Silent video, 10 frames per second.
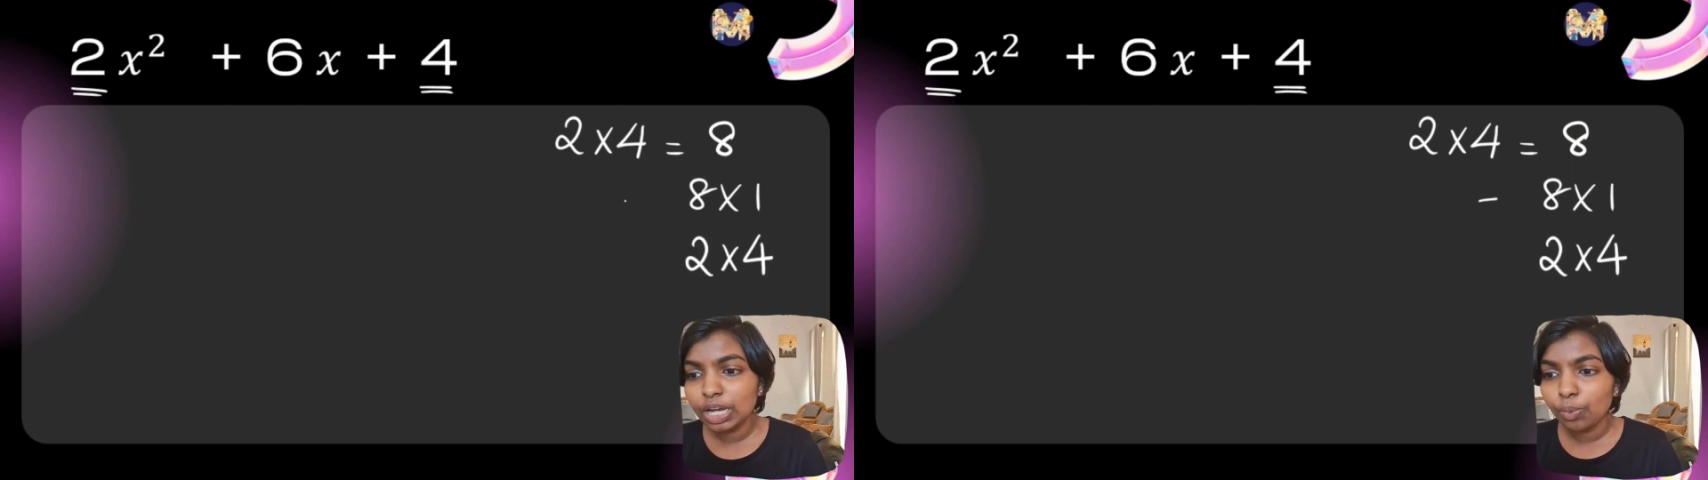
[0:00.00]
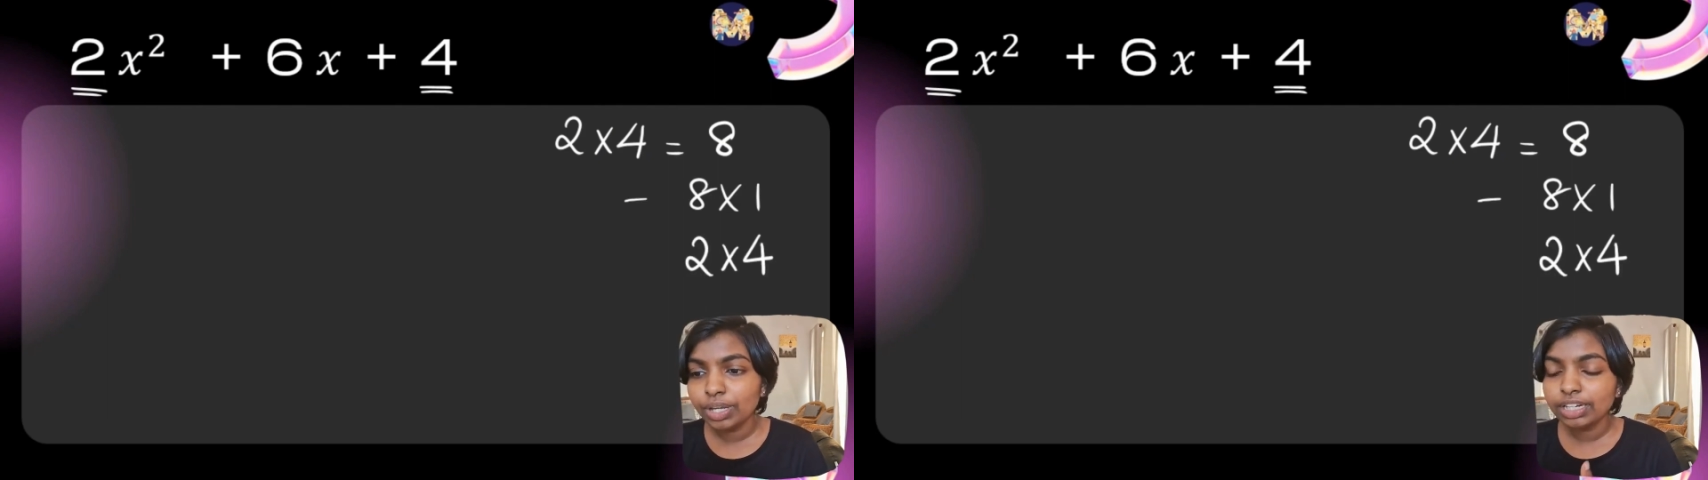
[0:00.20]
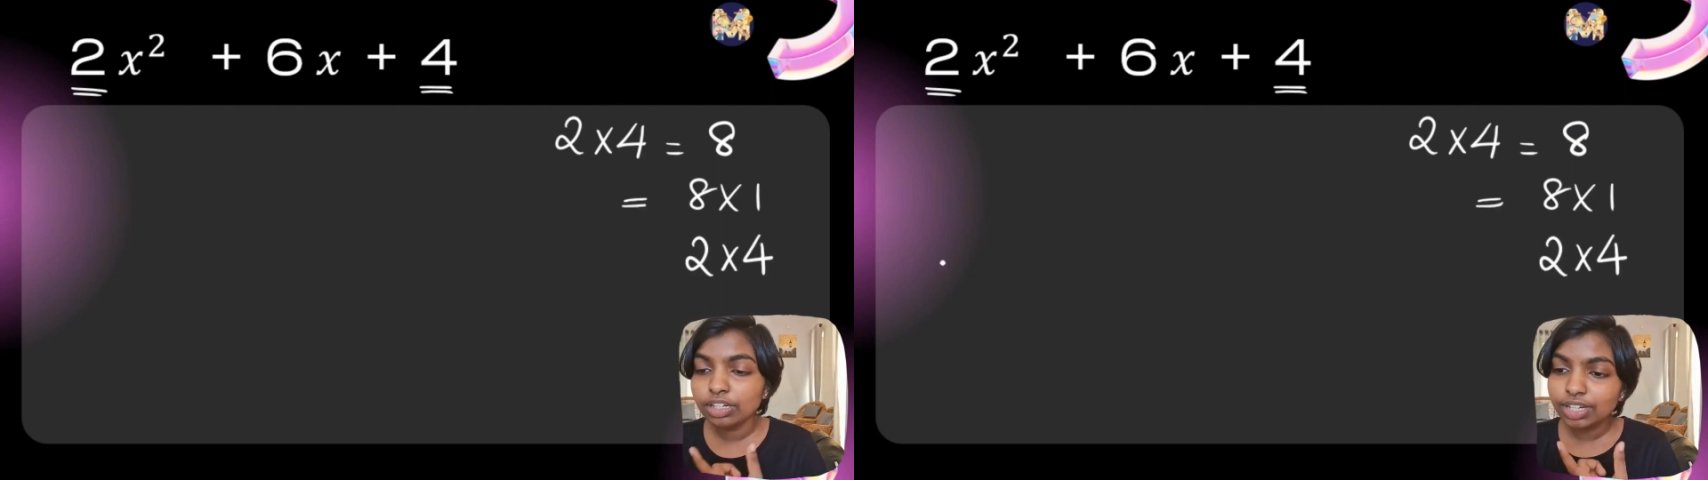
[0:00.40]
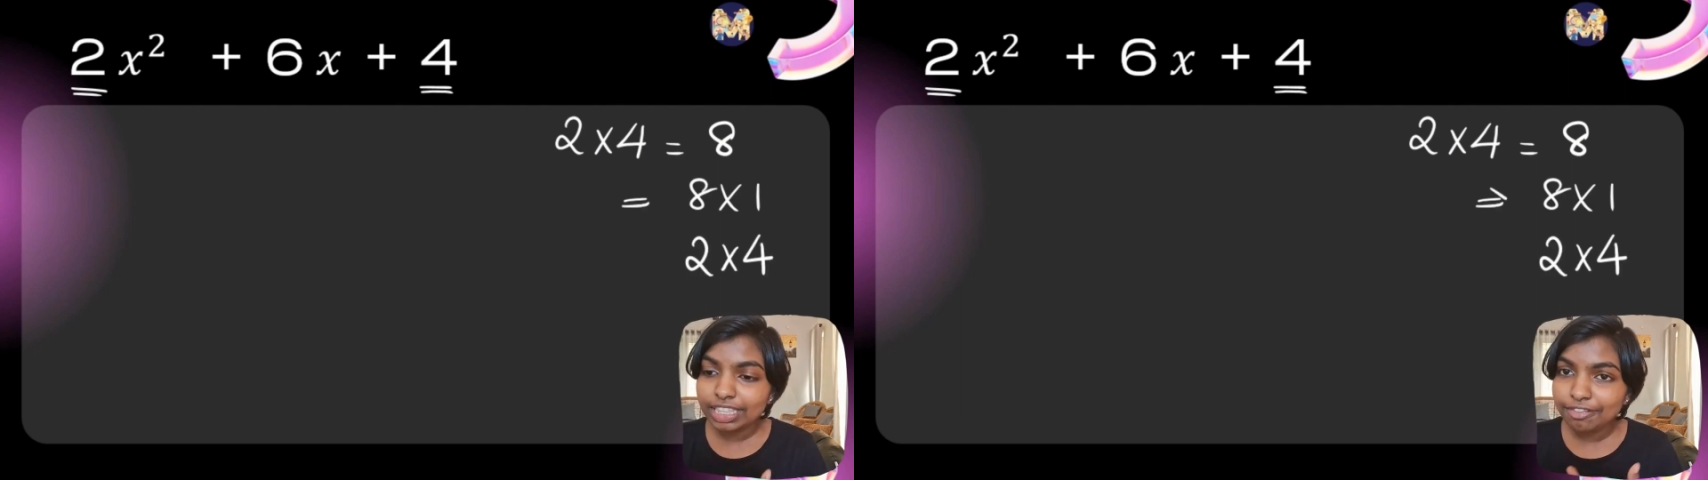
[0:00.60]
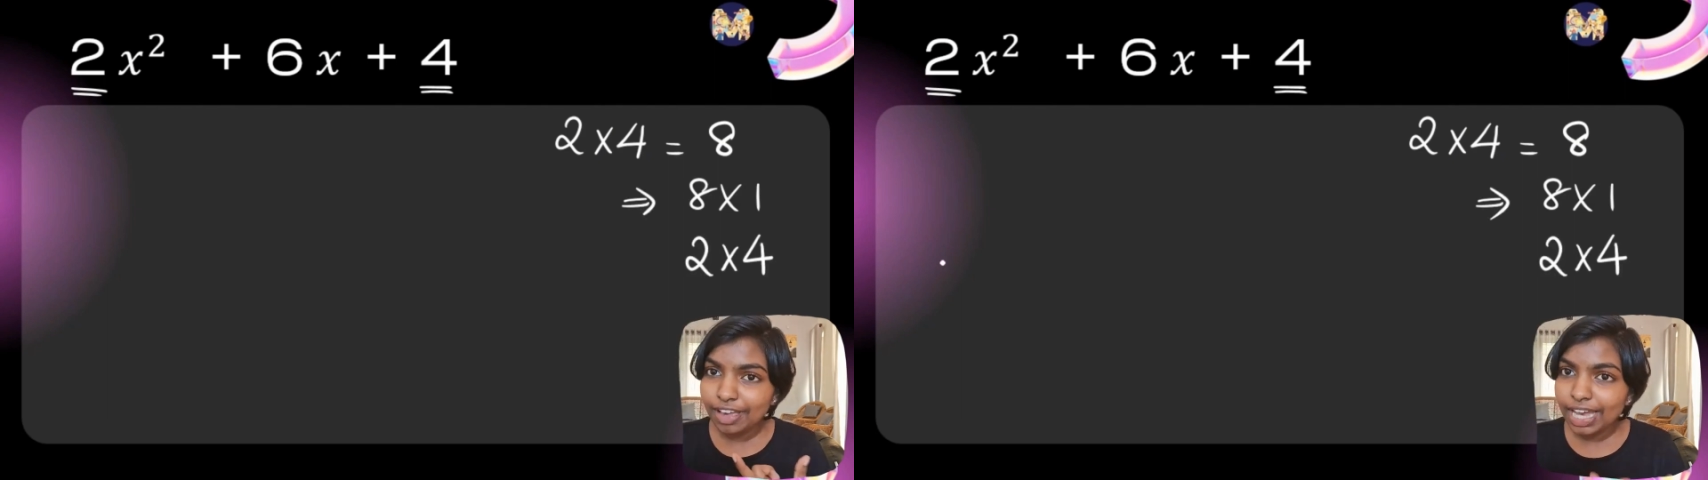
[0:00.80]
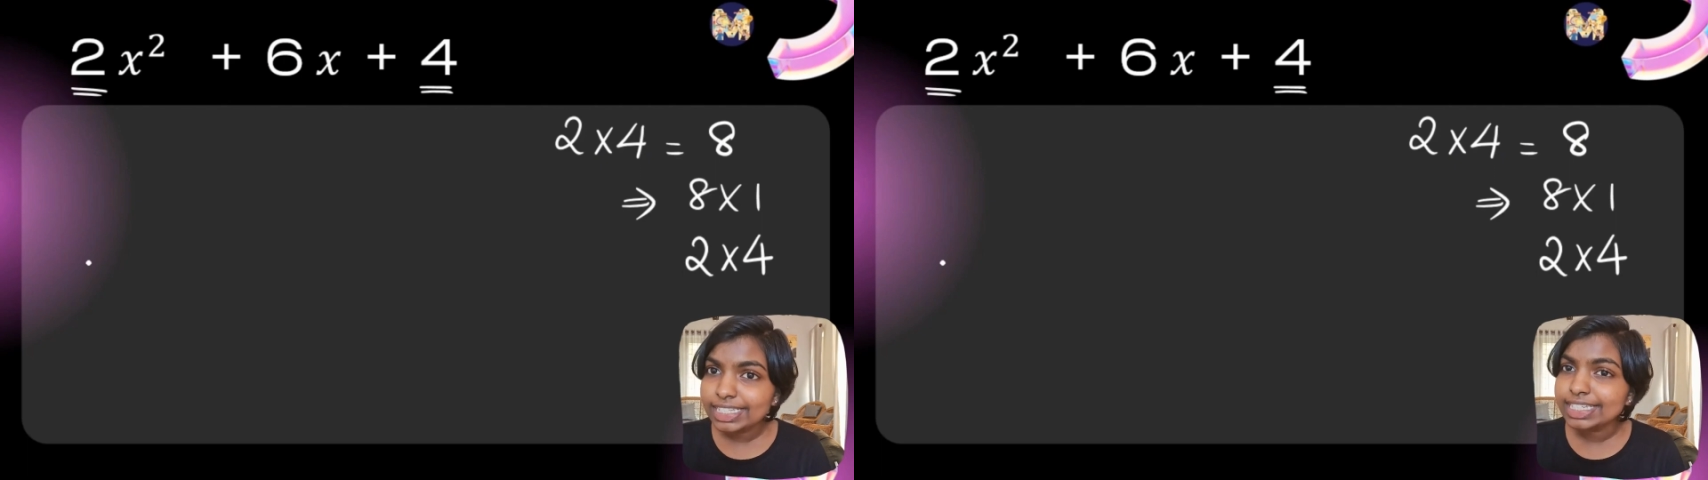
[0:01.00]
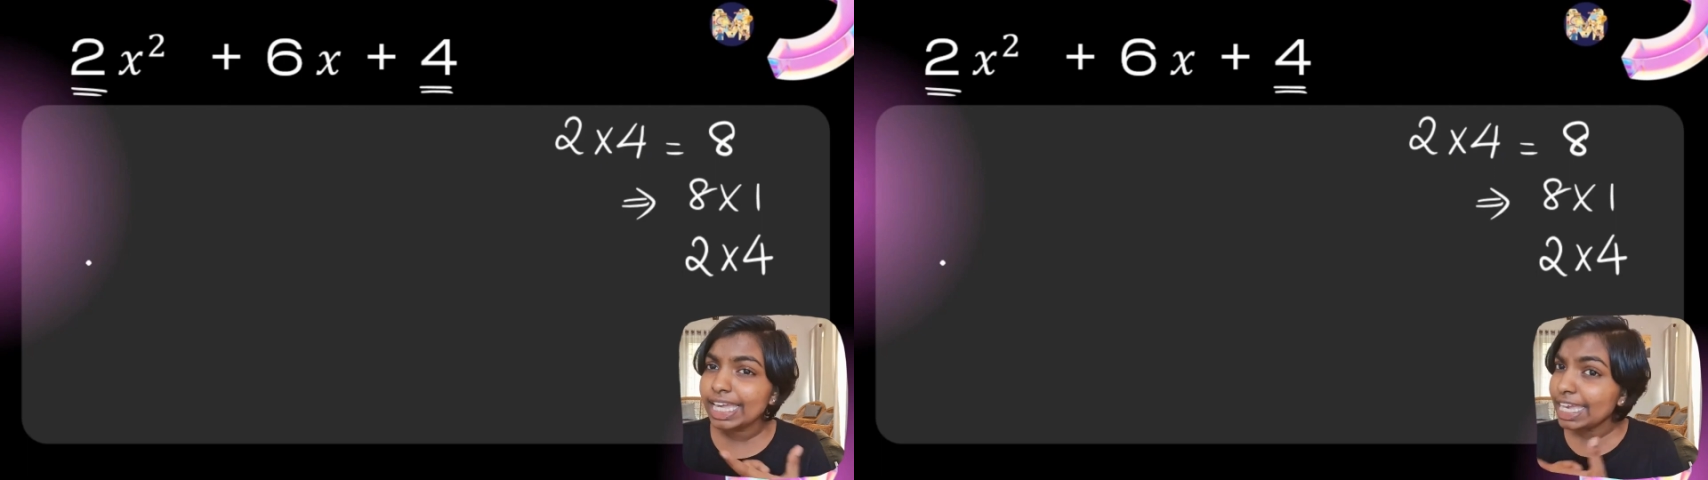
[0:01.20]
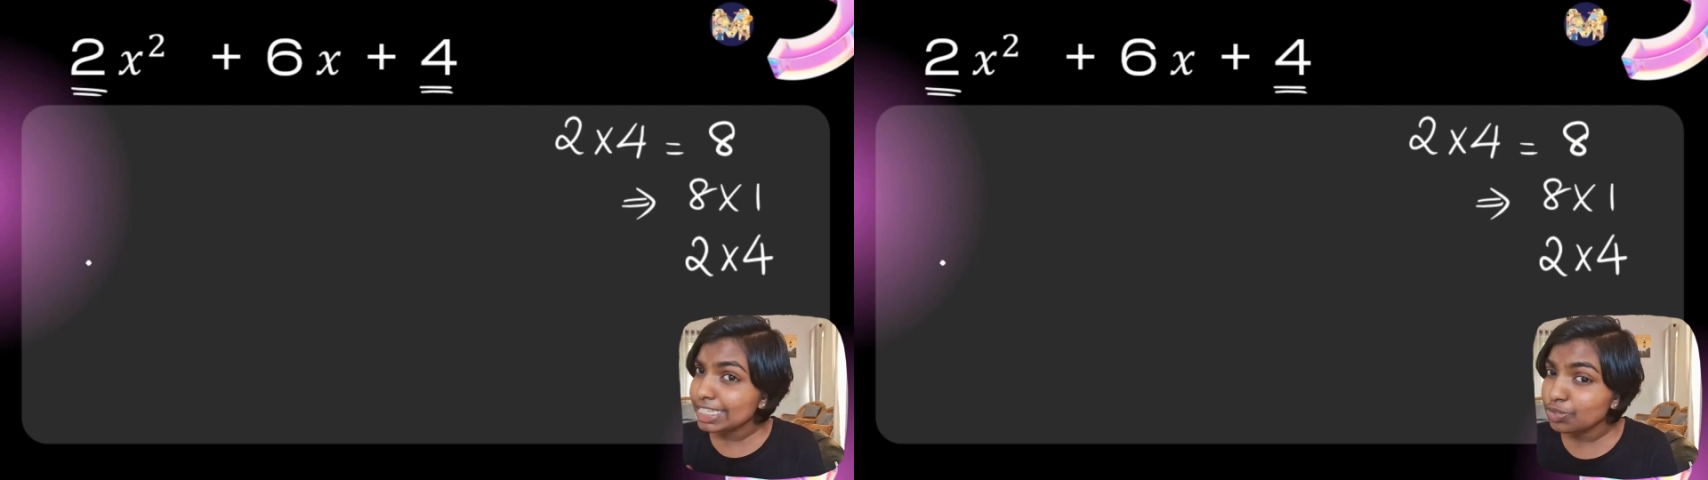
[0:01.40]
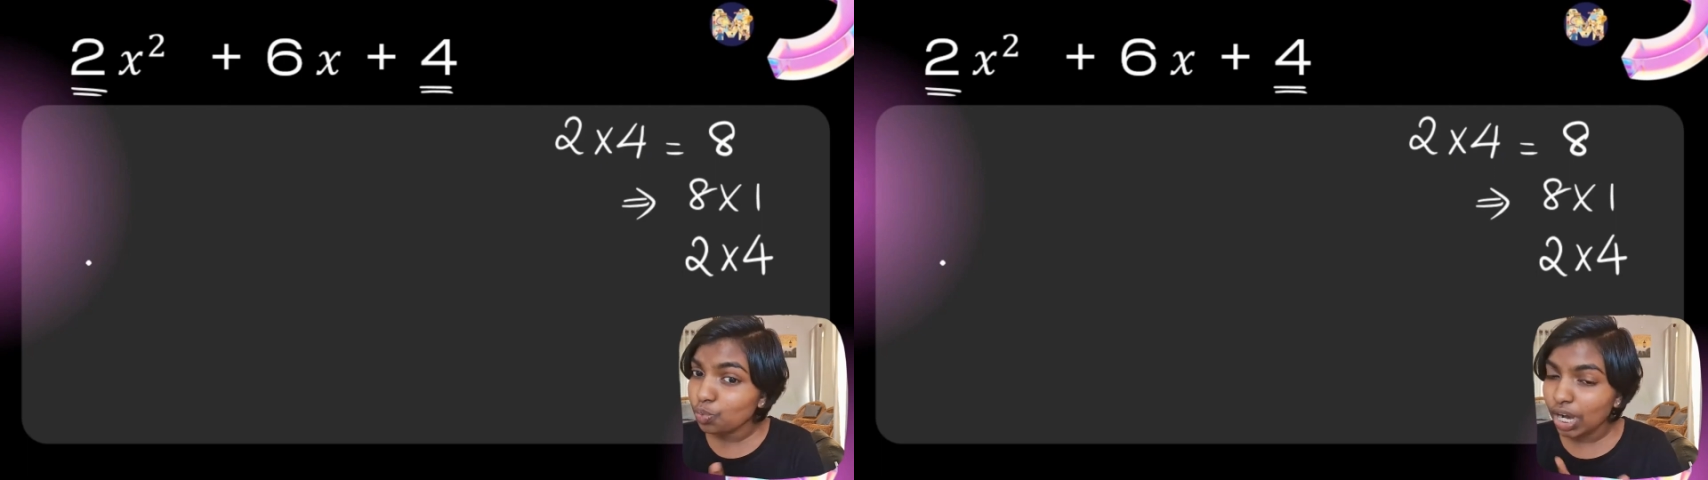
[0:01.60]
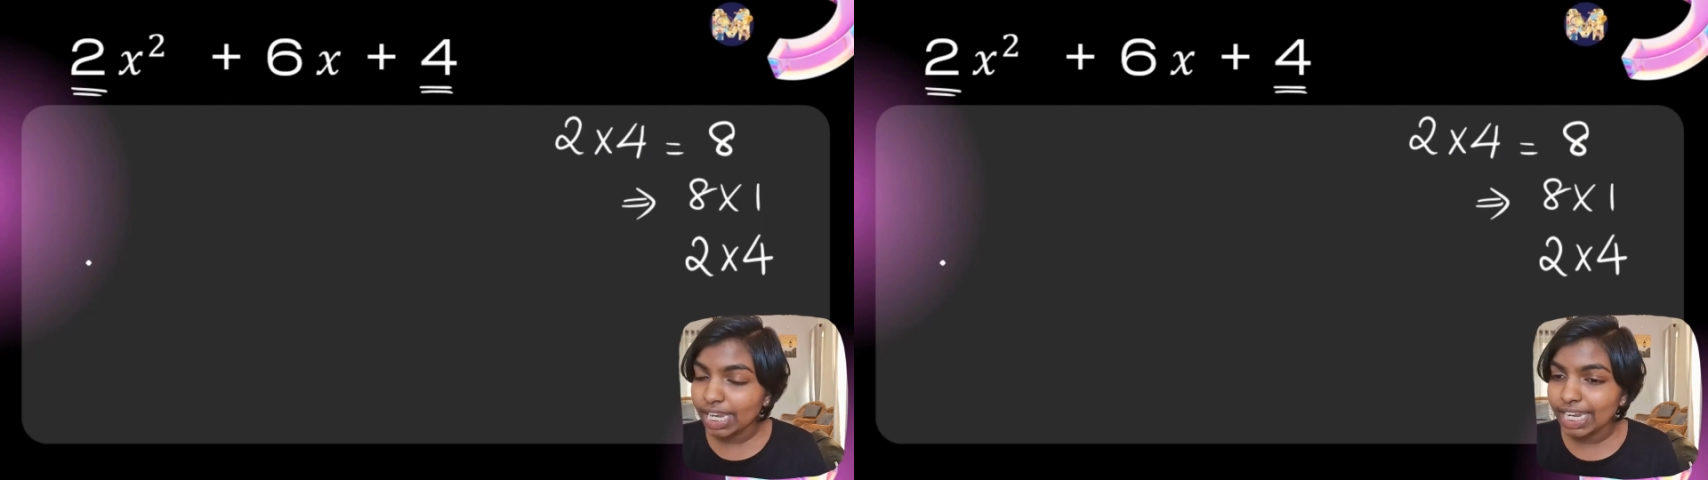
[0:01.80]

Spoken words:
we're going to look at the factors 8 and 1